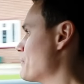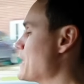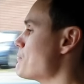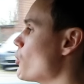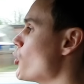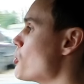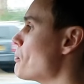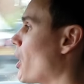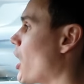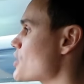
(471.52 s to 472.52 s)
people who
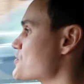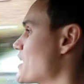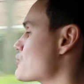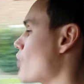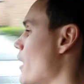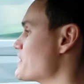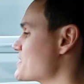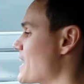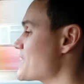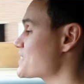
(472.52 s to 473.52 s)
pass their driving
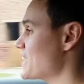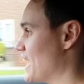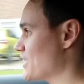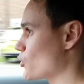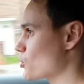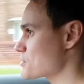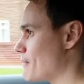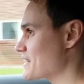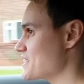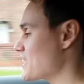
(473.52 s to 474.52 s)
test in an
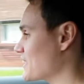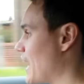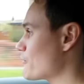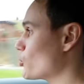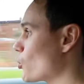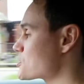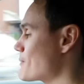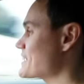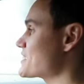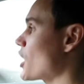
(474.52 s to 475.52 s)
automatic and have an
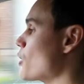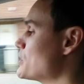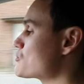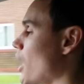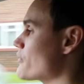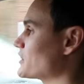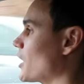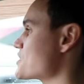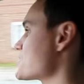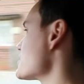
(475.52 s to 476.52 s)
automatic only driving
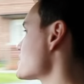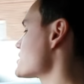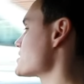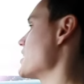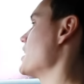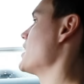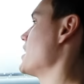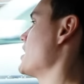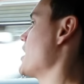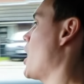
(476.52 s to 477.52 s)
license
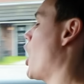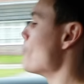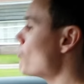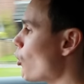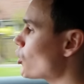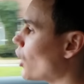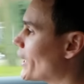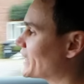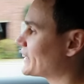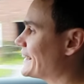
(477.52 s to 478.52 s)
are more
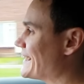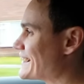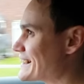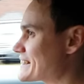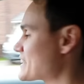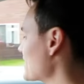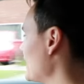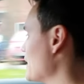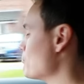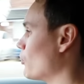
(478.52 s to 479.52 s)
likely to
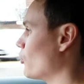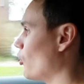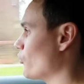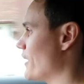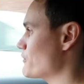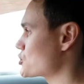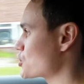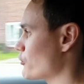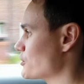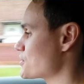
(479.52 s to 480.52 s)
claim on their
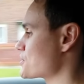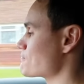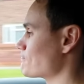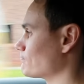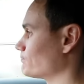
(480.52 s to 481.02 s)
insurance.